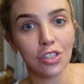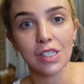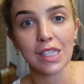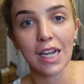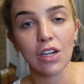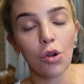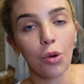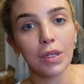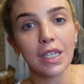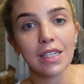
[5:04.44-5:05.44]
Tuesday.
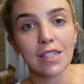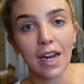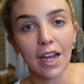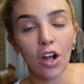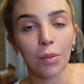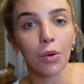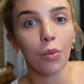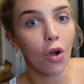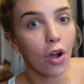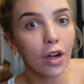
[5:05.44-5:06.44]
Normally today I'm
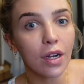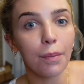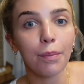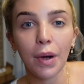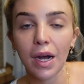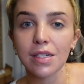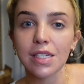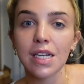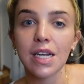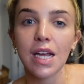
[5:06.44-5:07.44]
at work,
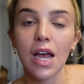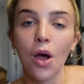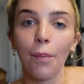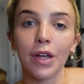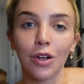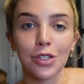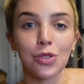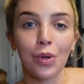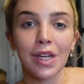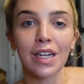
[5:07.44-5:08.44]
but
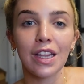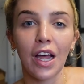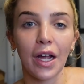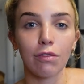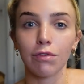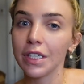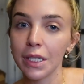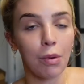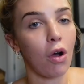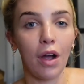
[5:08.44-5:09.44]
because we are like
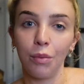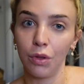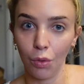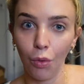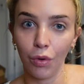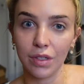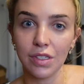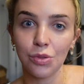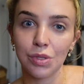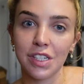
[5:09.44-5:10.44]
really behind with
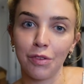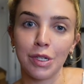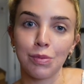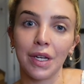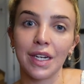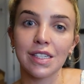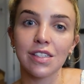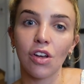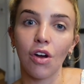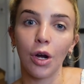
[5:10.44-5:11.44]
orders, with step-based
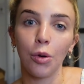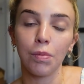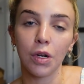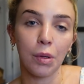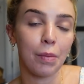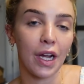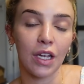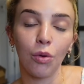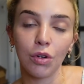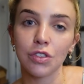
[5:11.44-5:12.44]
planners, I'm gonna be
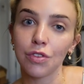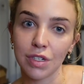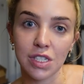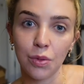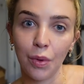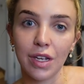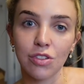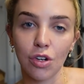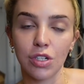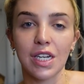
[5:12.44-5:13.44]
packing orders for the rest of the week.
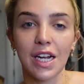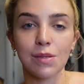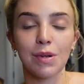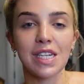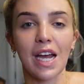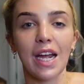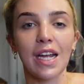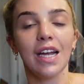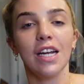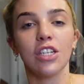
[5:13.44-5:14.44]
So today's my day